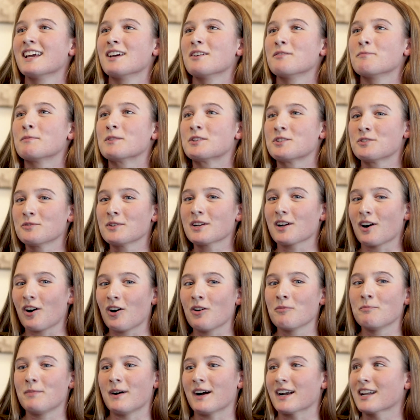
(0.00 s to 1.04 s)
but doing
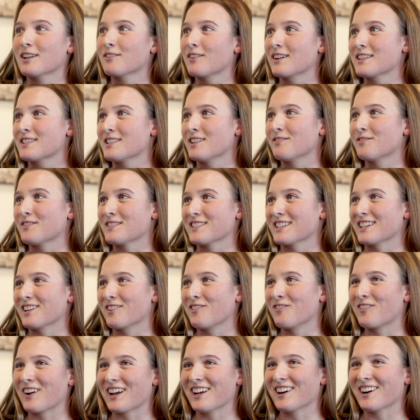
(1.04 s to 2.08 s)
all body weight stuff is
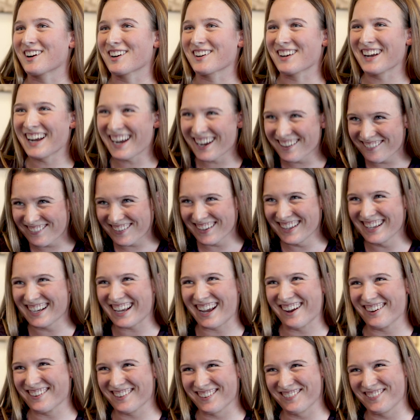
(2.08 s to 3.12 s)
like way harder. I feel like
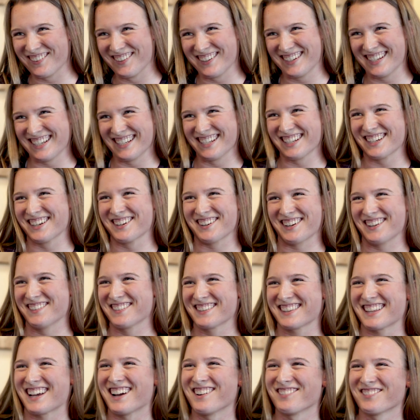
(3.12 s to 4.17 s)
I don't know if you can agree
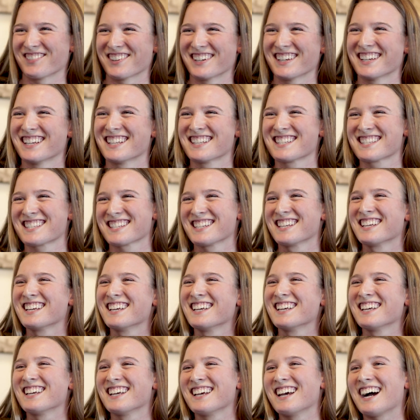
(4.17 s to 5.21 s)
with that, but
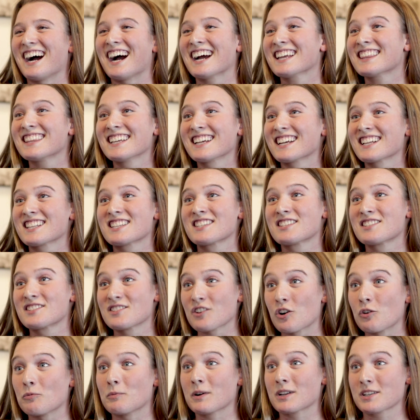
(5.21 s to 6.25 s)
I think it's
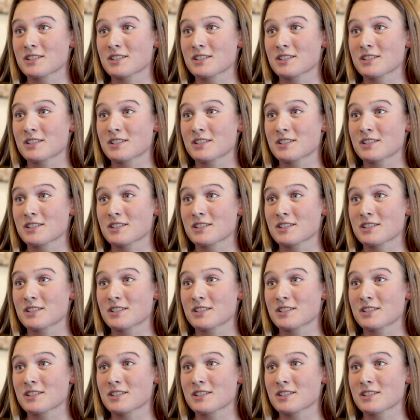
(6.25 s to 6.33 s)
so much